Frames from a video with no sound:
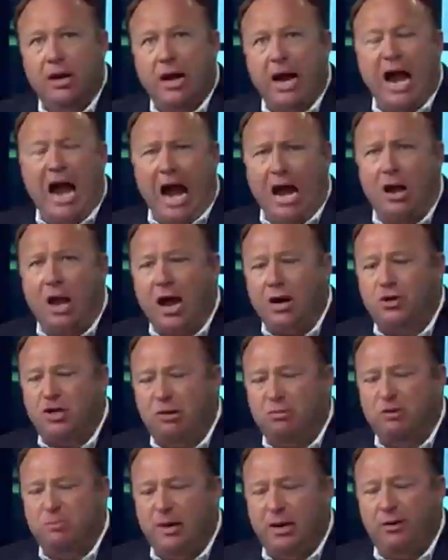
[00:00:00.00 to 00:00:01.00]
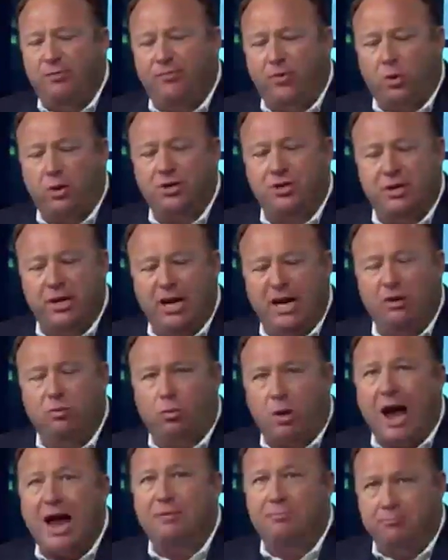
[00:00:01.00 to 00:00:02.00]
and like she was being forced to eat
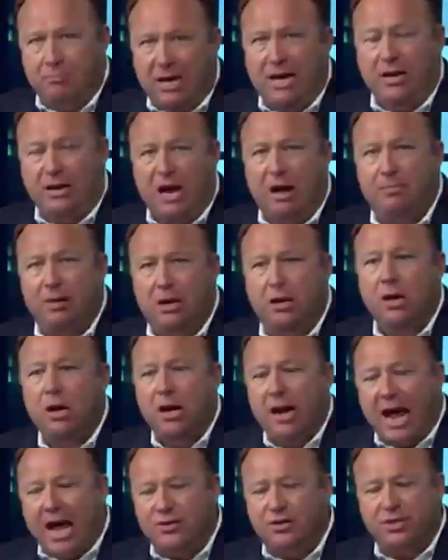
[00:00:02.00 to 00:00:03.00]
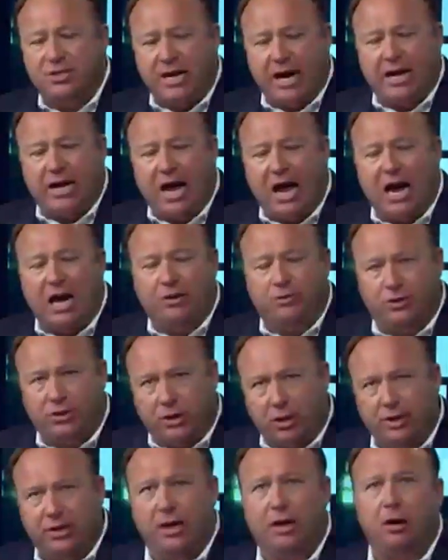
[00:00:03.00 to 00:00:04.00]
rotten meat. I mean, as a psychiatrist
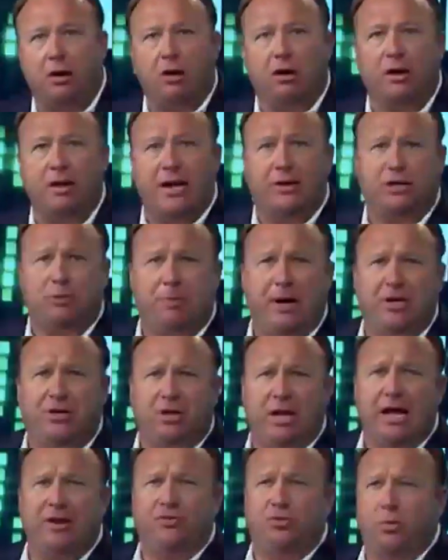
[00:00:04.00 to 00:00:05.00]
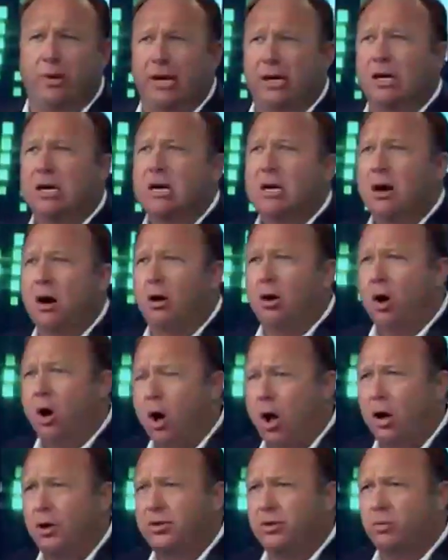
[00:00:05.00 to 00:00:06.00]
looking at her in that speech last week, her
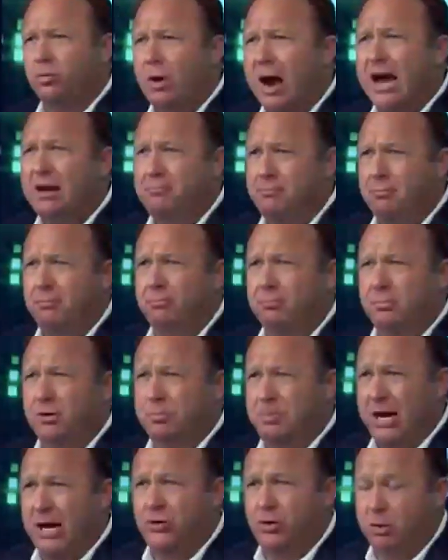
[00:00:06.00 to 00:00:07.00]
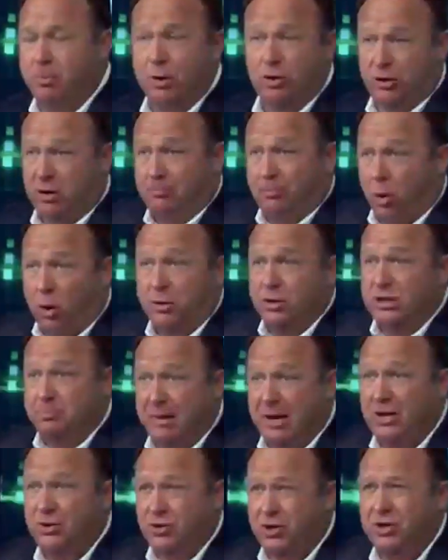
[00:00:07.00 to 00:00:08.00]
alt-right speech, her most important
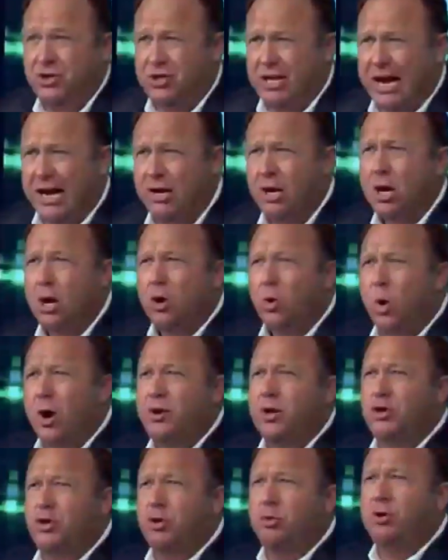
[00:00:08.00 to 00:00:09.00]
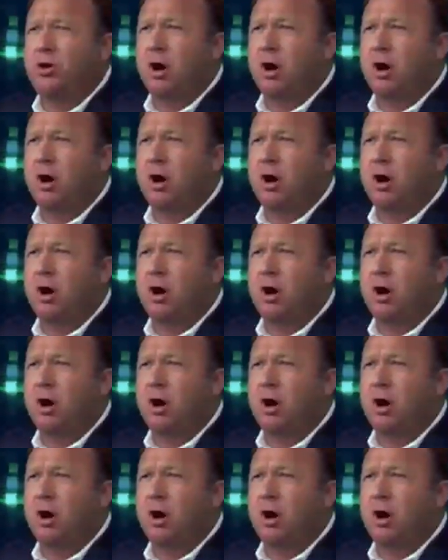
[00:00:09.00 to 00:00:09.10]
speech, she said, what did you